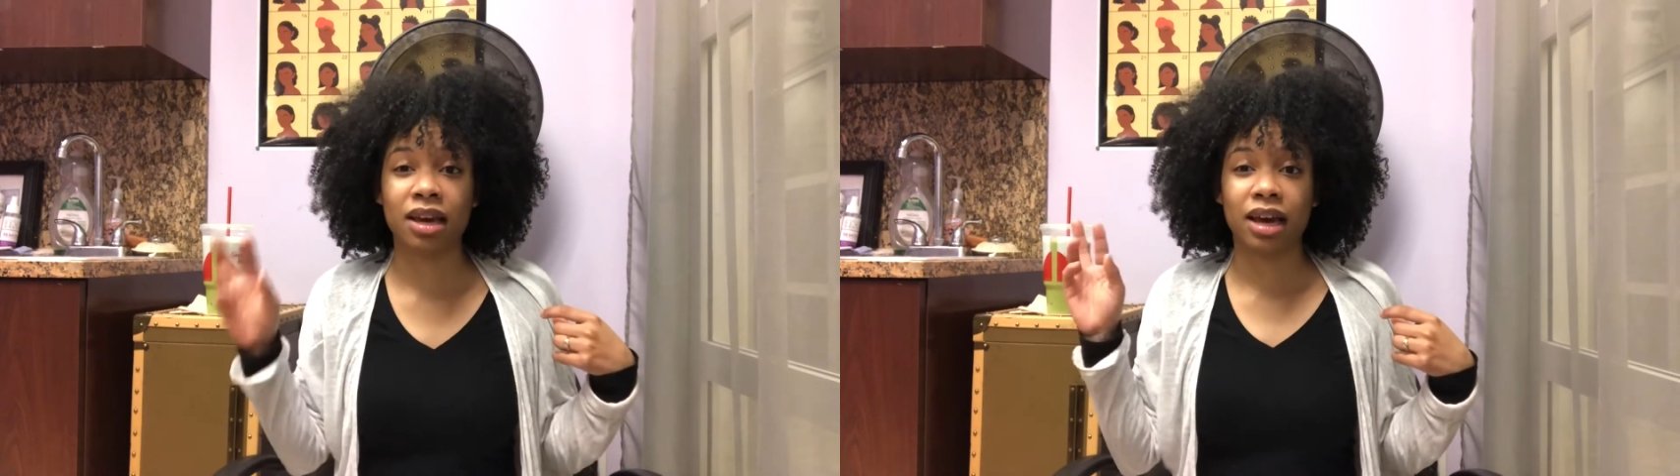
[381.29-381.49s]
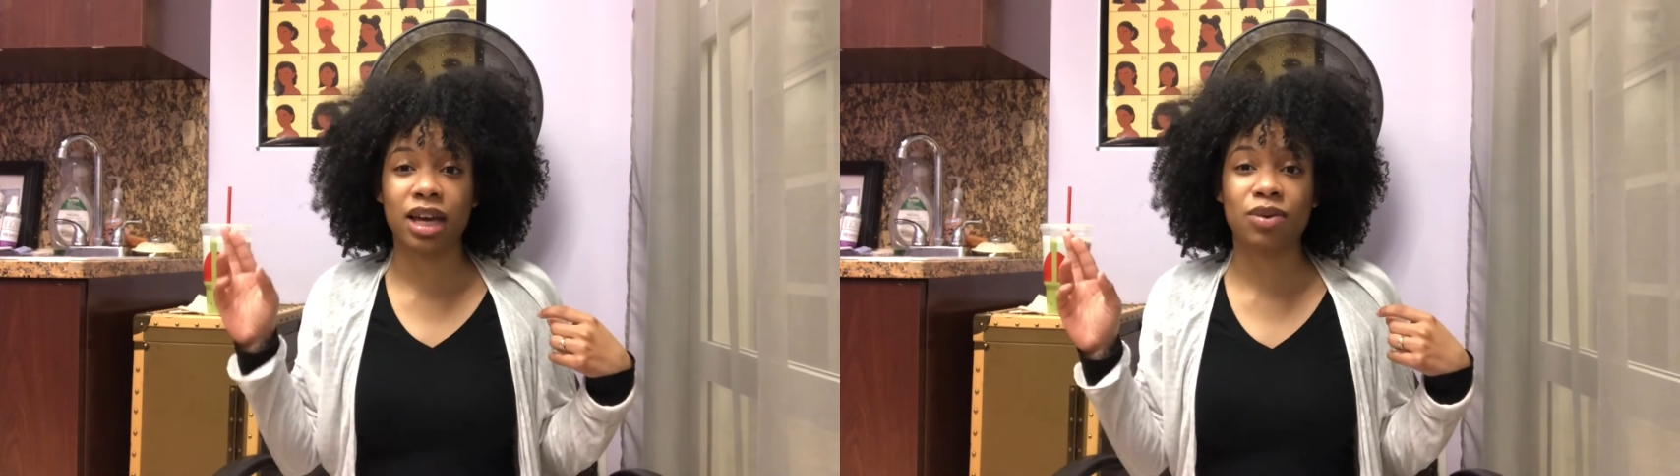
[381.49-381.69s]

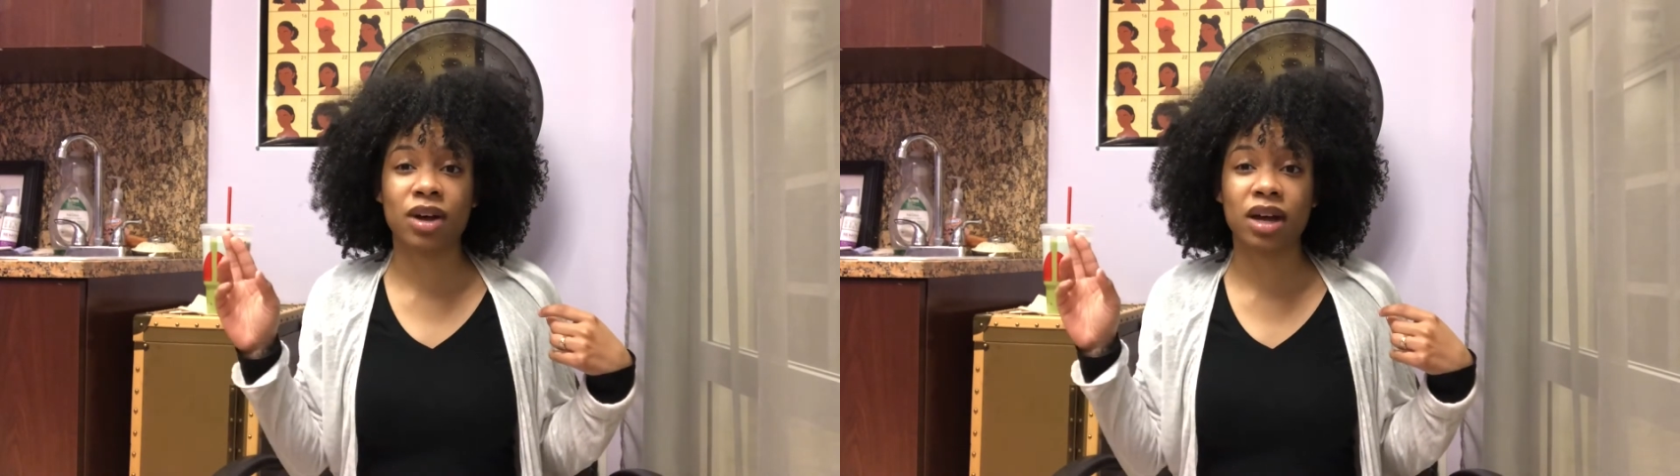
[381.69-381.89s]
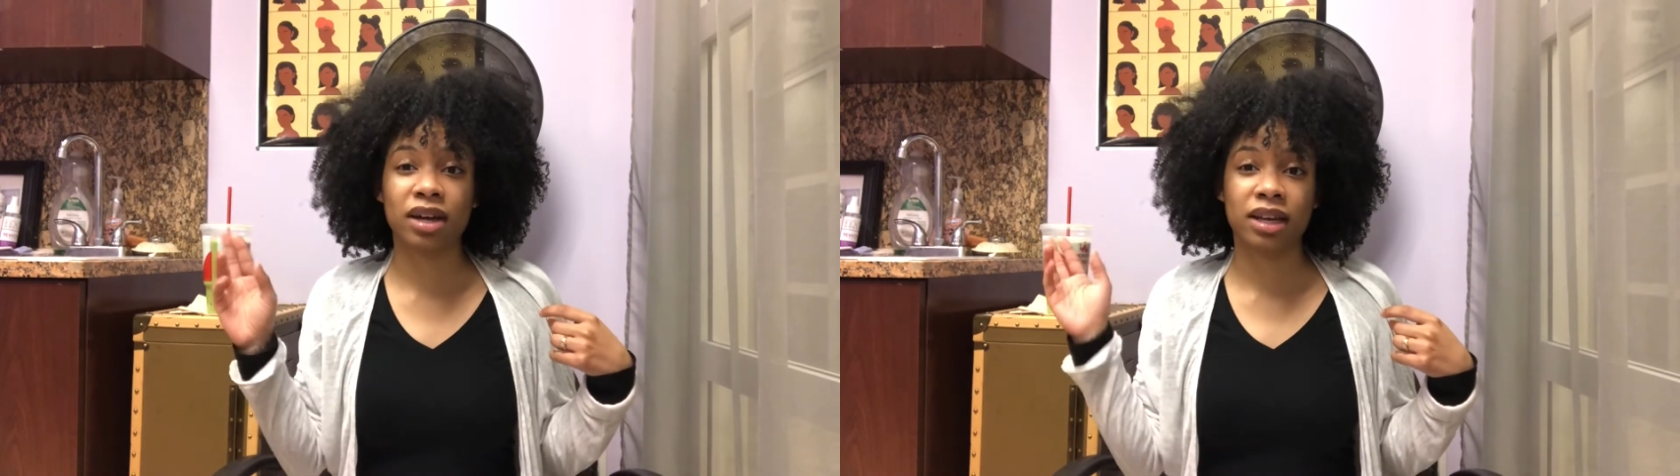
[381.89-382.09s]
and you
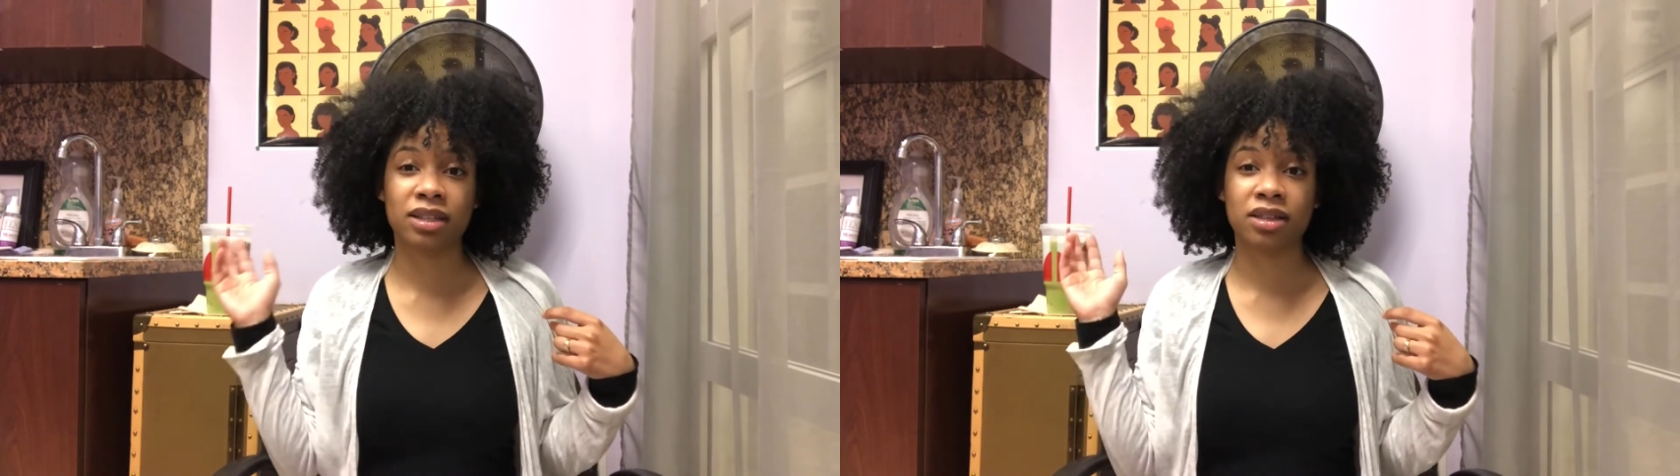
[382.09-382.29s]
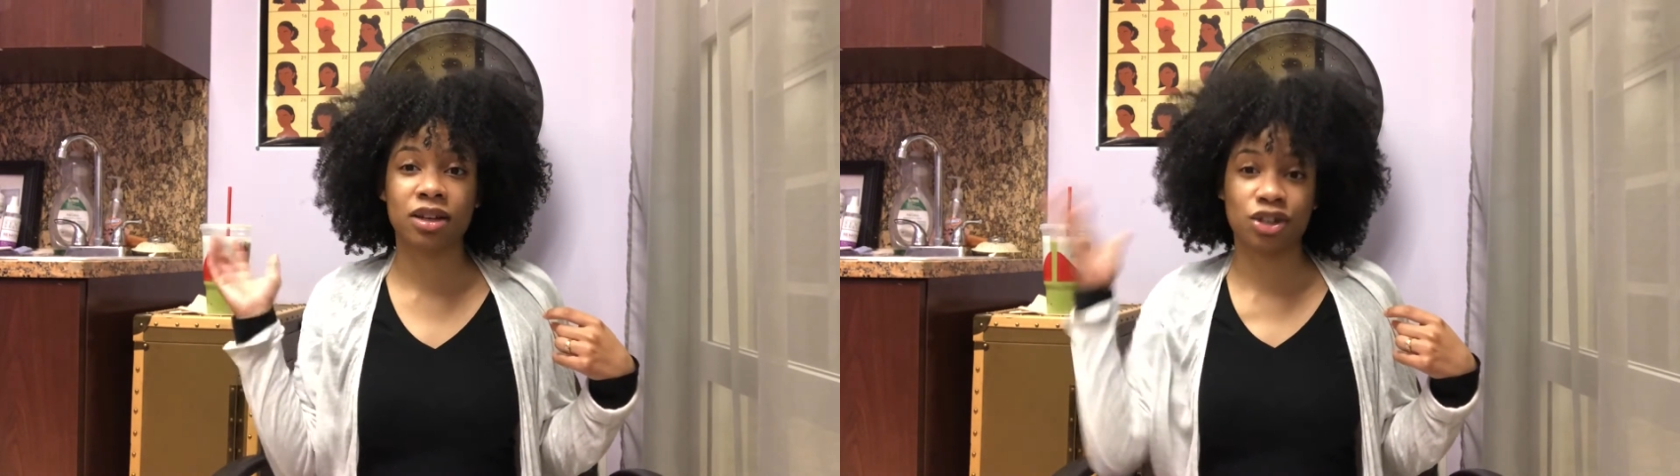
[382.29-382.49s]
cut it, it's
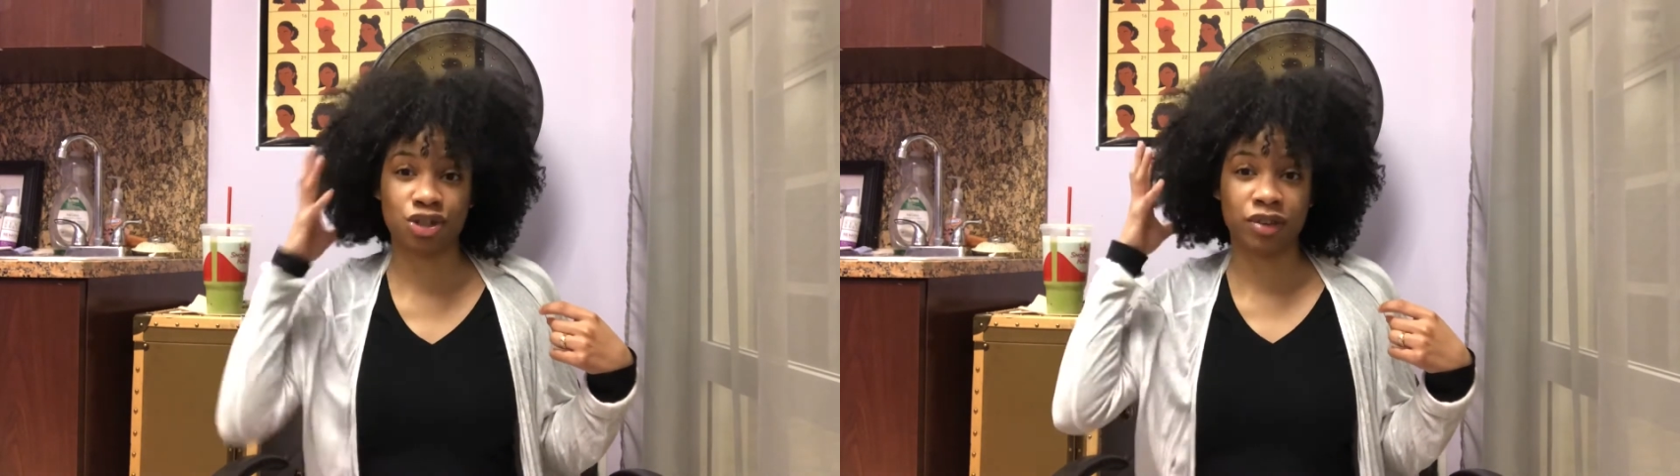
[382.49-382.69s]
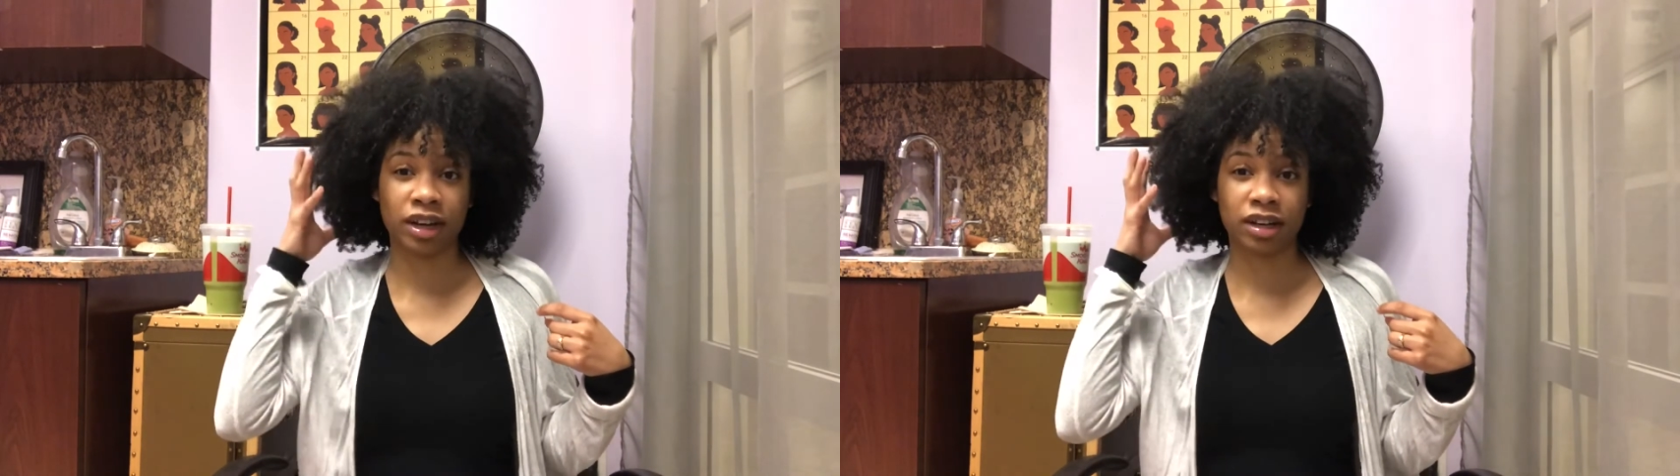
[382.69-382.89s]
gonna
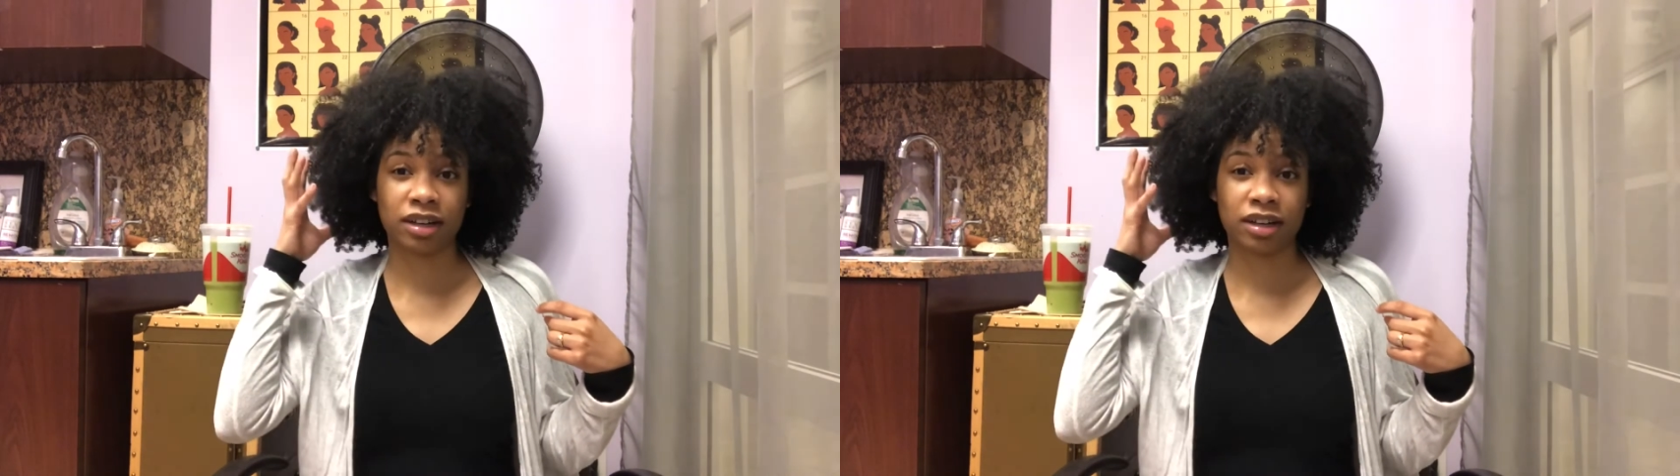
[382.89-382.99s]
shrink.